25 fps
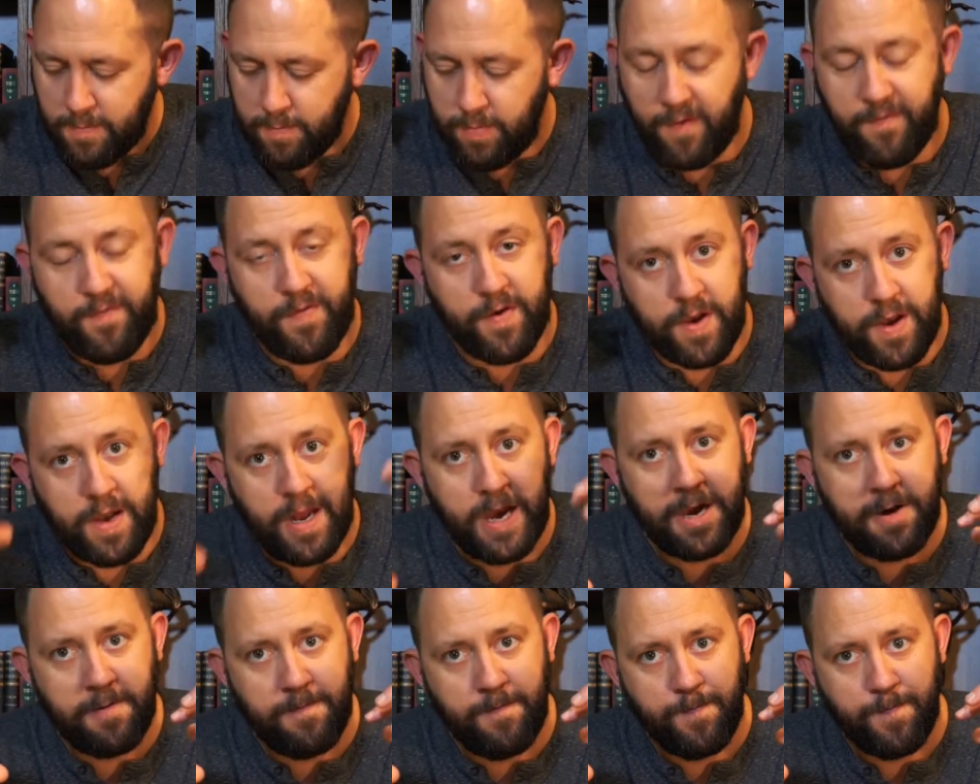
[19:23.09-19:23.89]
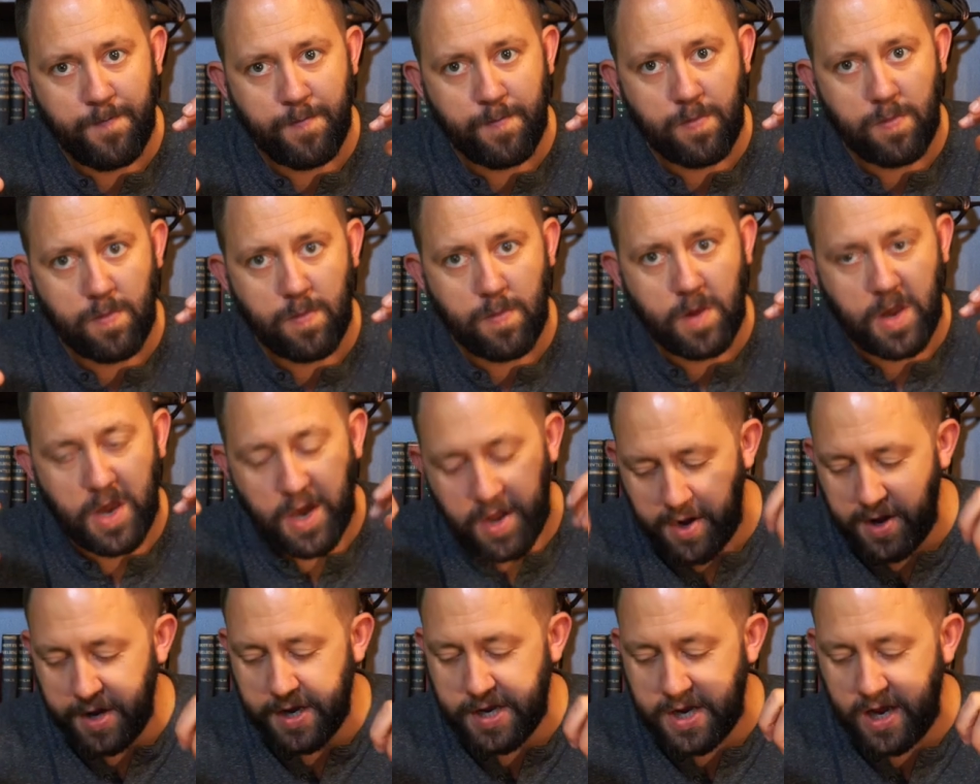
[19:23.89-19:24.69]
But for now,
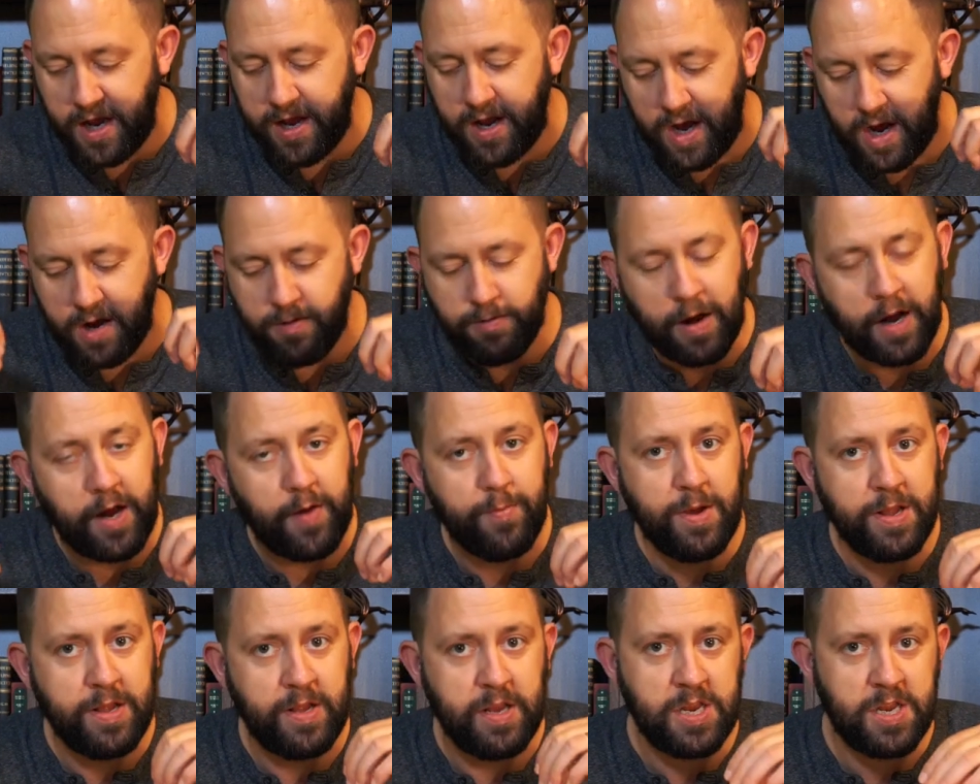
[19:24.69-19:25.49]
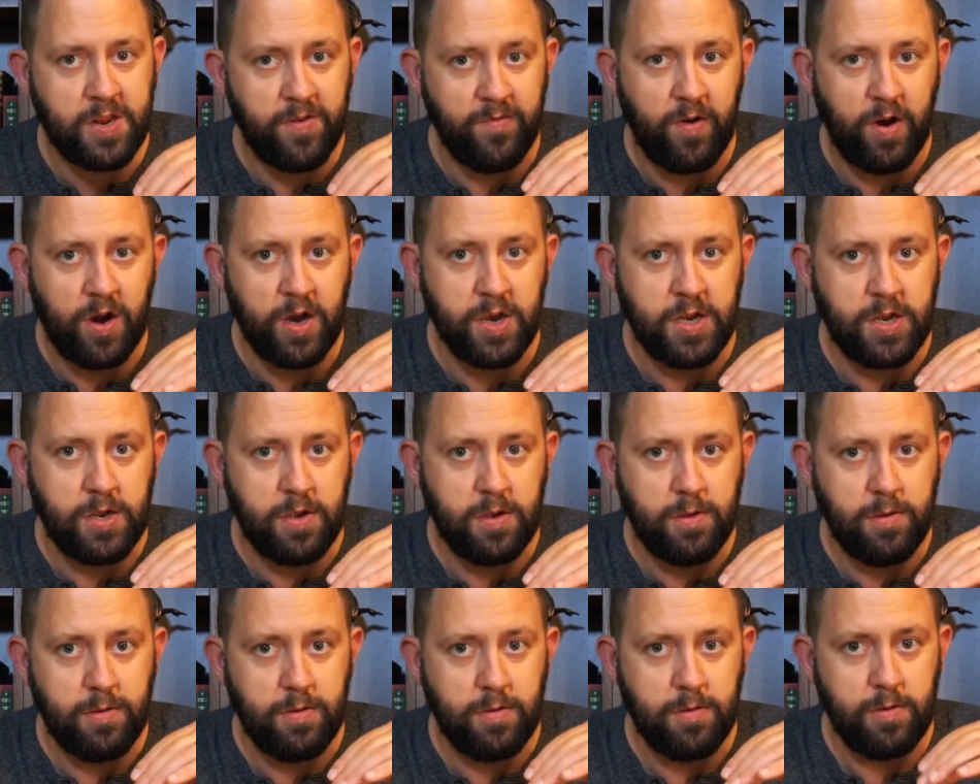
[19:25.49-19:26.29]
can I say that I recommend this device?